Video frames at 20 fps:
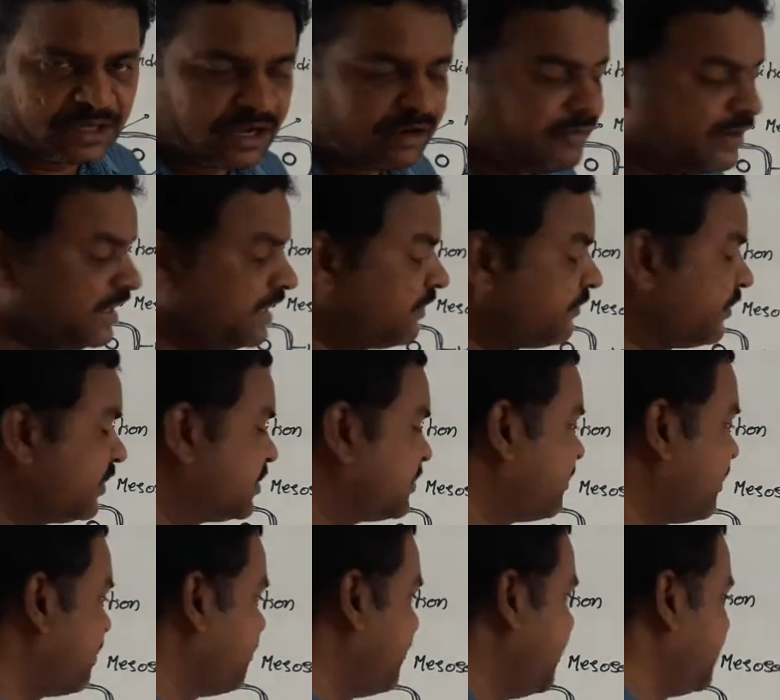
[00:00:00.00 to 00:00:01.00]
How it differs
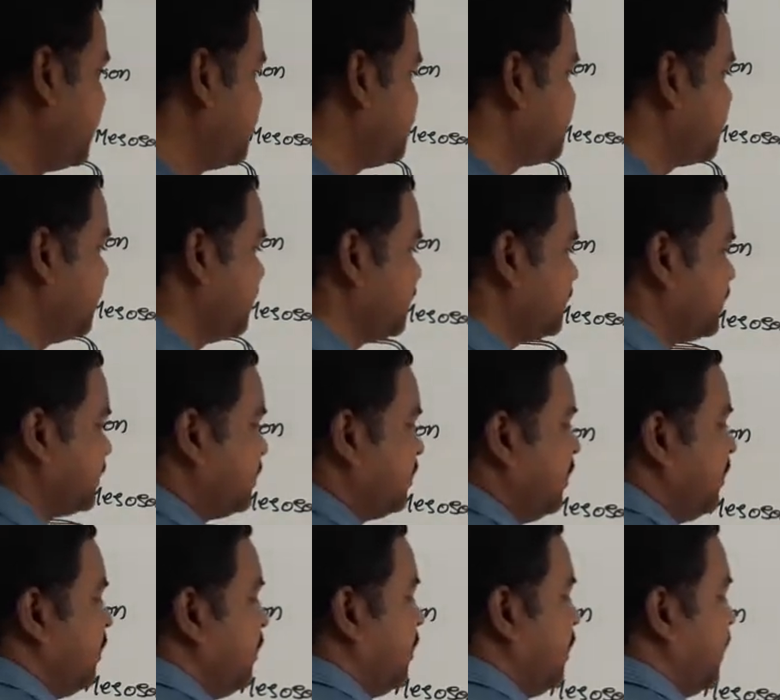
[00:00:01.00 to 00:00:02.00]
from
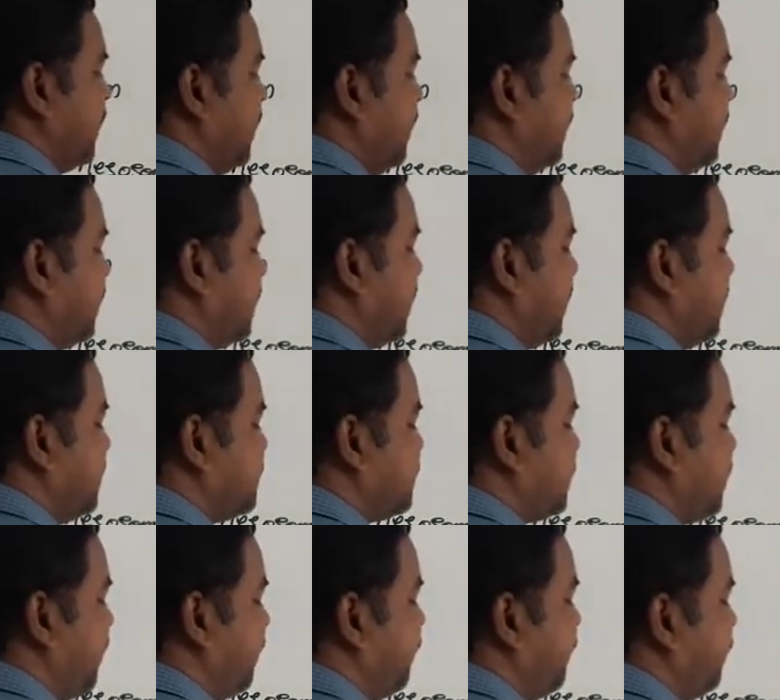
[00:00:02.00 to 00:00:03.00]
mitosis? In case
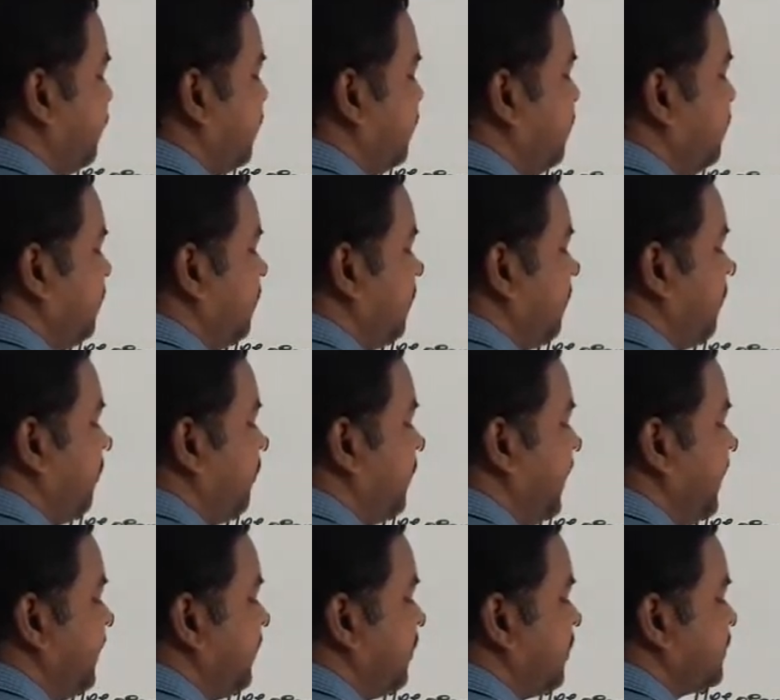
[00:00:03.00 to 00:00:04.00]
of
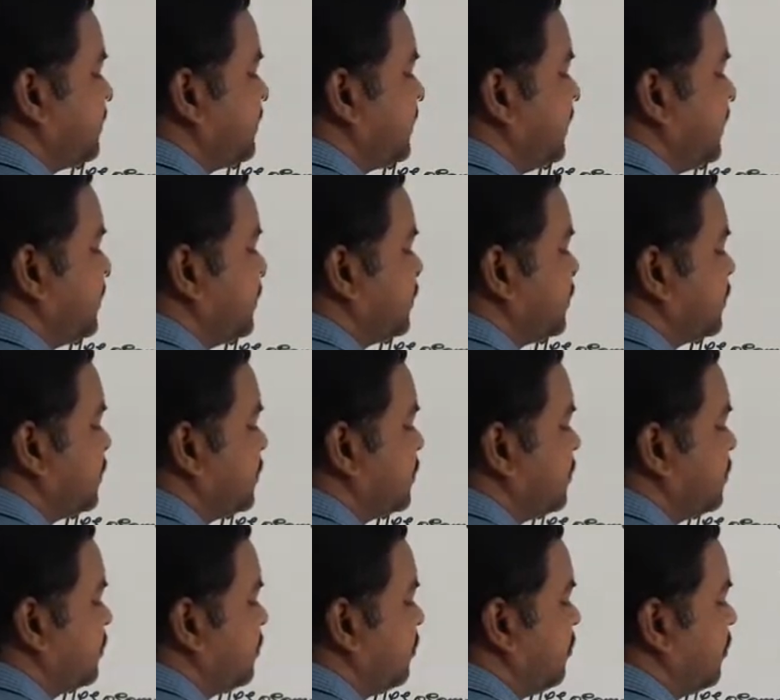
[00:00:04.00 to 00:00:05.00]

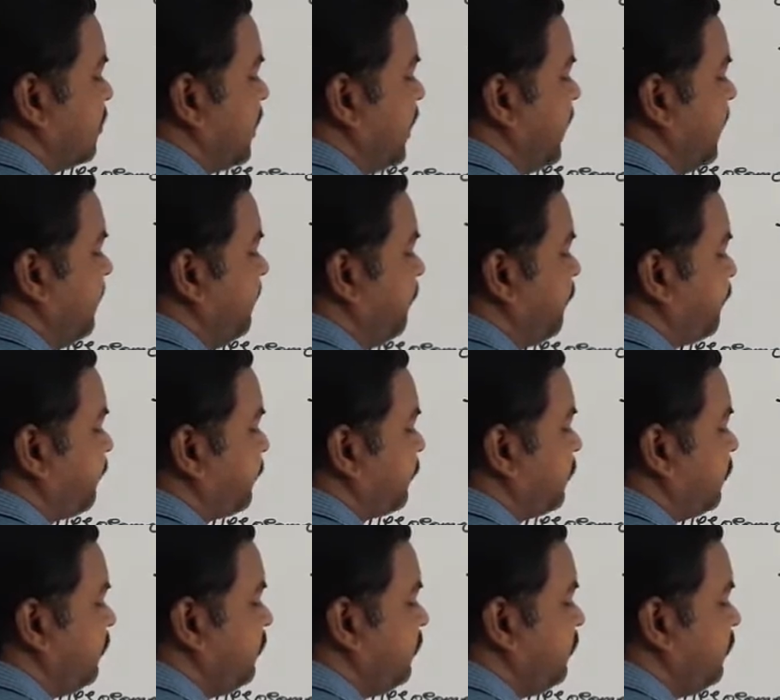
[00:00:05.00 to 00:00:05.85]
mitosis, okay.